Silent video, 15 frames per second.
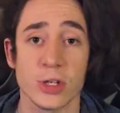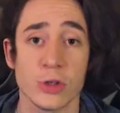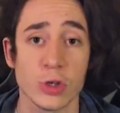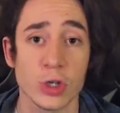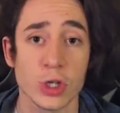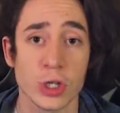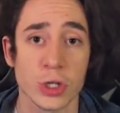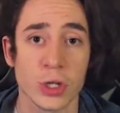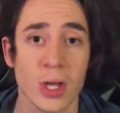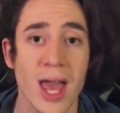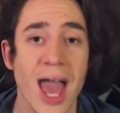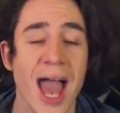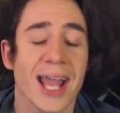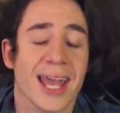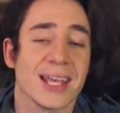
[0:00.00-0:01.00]
good
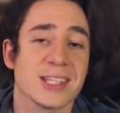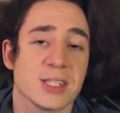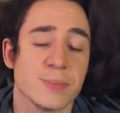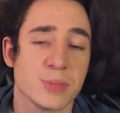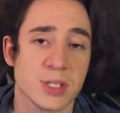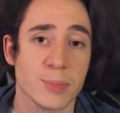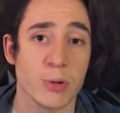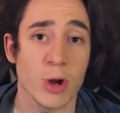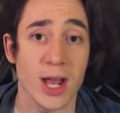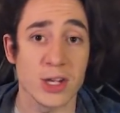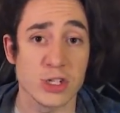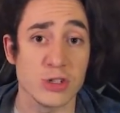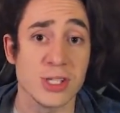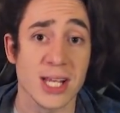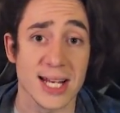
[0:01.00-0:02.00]
at getting some surprise
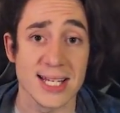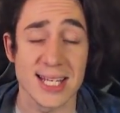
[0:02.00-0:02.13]
utility